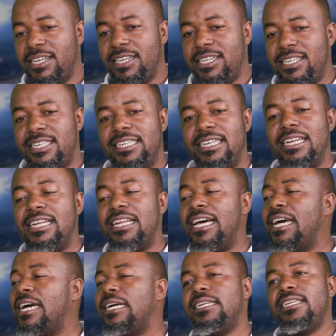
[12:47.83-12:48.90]
Is still
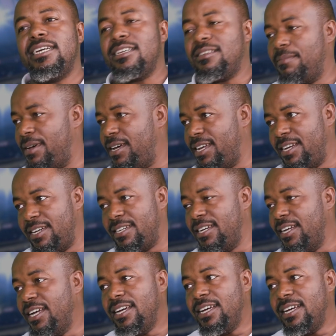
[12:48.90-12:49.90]
light years behind